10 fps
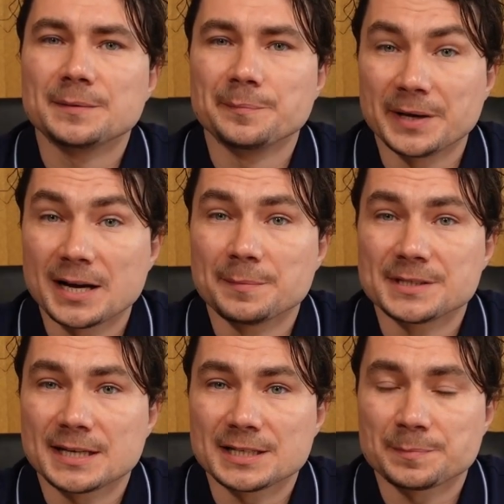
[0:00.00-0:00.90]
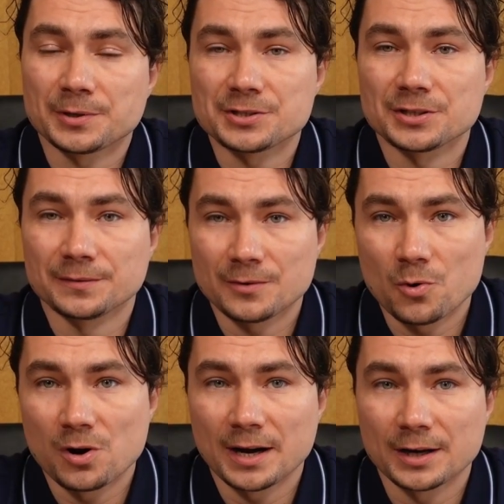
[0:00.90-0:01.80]
become a salesperson
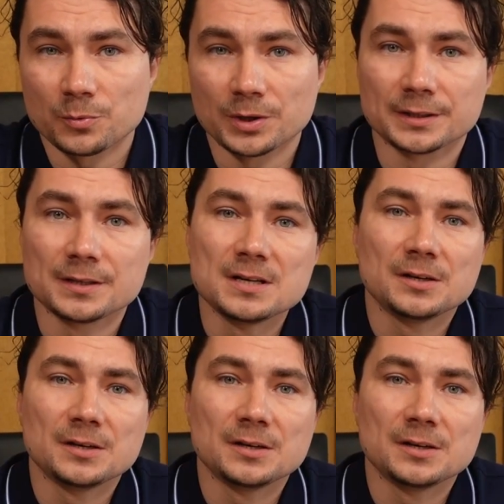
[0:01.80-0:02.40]
or hire one.